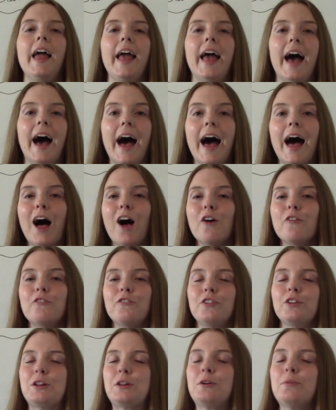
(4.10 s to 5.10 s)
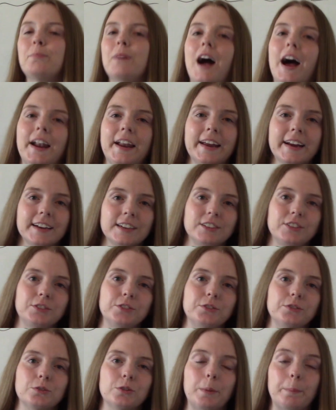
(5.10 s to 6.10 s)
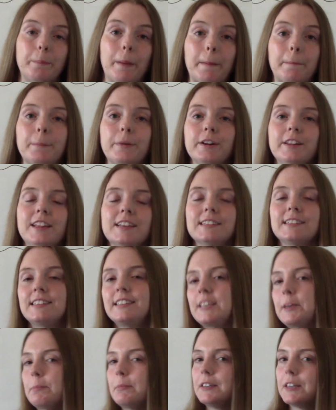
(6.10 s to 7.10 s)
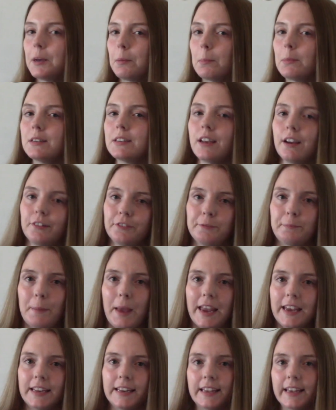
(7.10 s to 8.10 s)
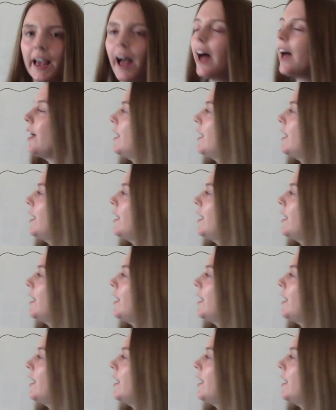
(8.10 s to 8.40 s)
A helpful mnemonic to remember the symptoms of mania